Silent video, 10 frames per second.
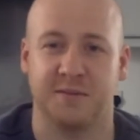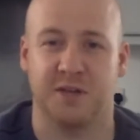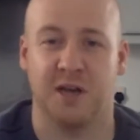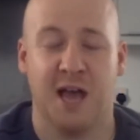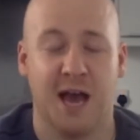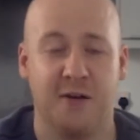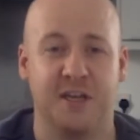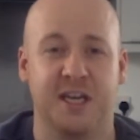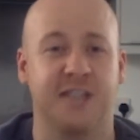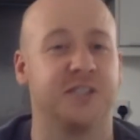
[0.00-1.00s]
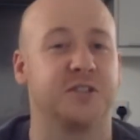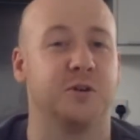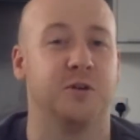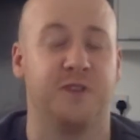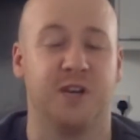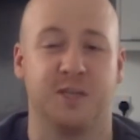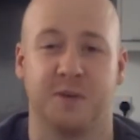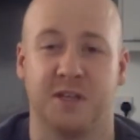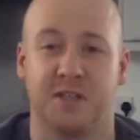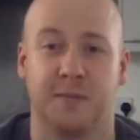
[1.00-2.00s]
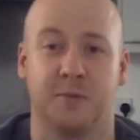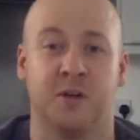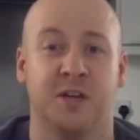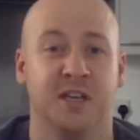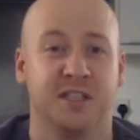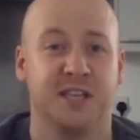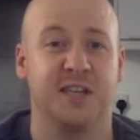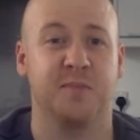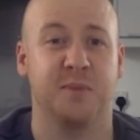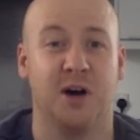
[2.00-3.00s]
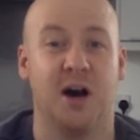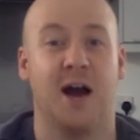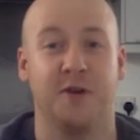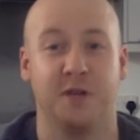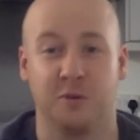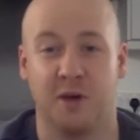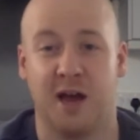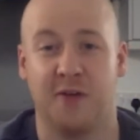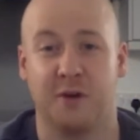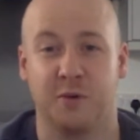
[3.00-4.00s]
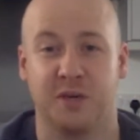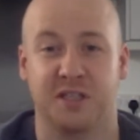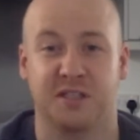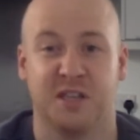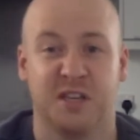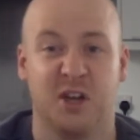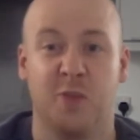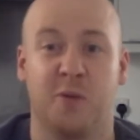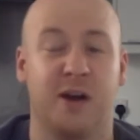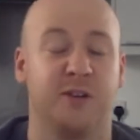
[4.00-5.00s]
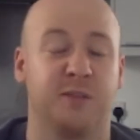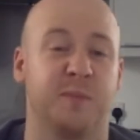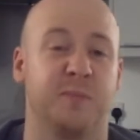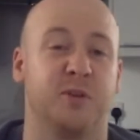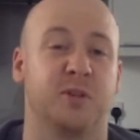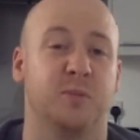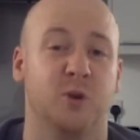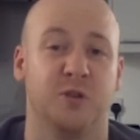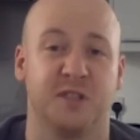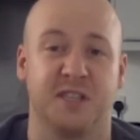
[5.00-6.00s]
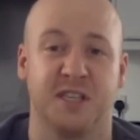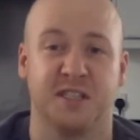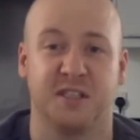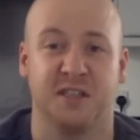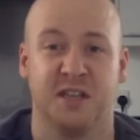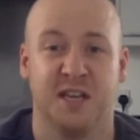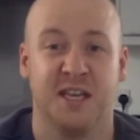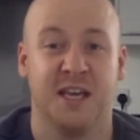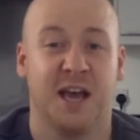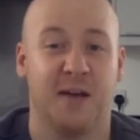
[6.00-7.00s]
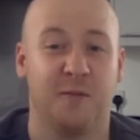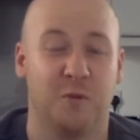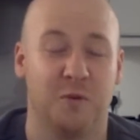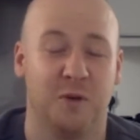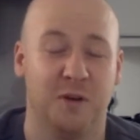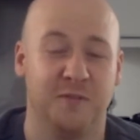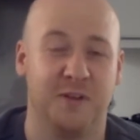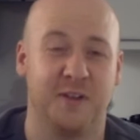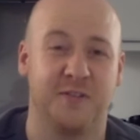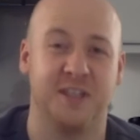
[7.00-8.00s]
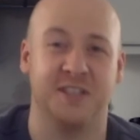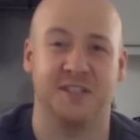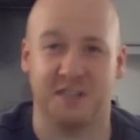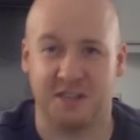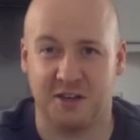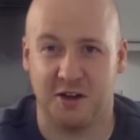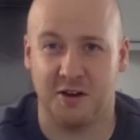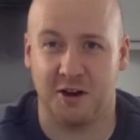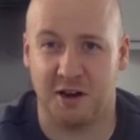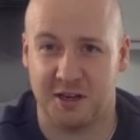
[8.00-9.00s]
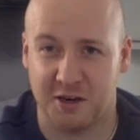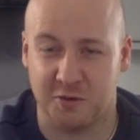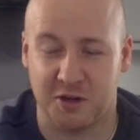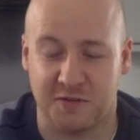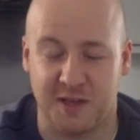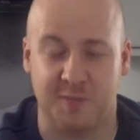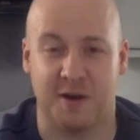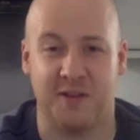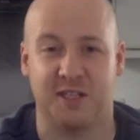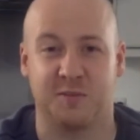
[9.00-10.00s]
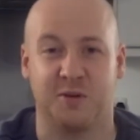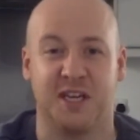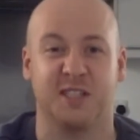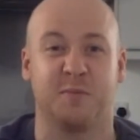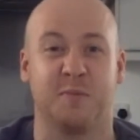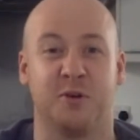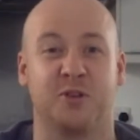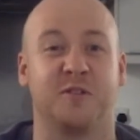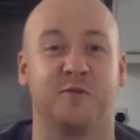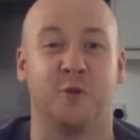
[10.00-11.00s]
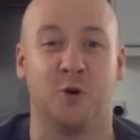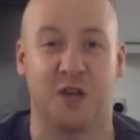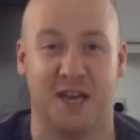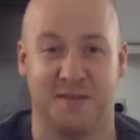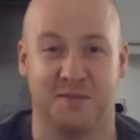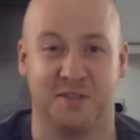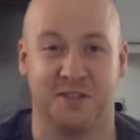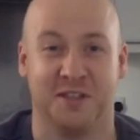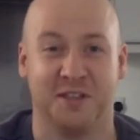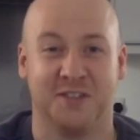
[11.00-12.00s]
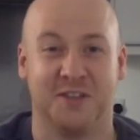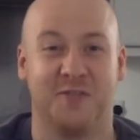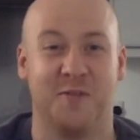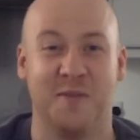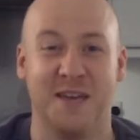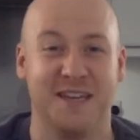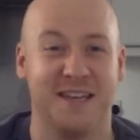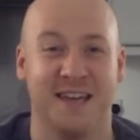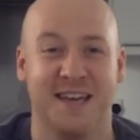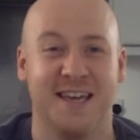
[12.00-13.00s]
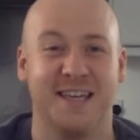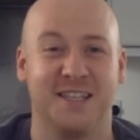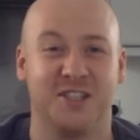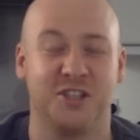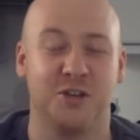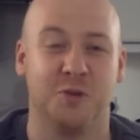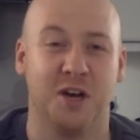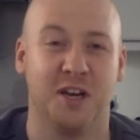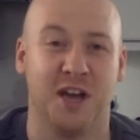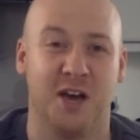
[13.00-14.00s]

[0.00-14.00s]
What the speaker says: So Harry Kane to score, first part double. Second part, Harry Winks. No player has been booked more this season. And one thing for this, I don't know what you think about this, but he hasn't been booked in 4 games. So for me, he is due one.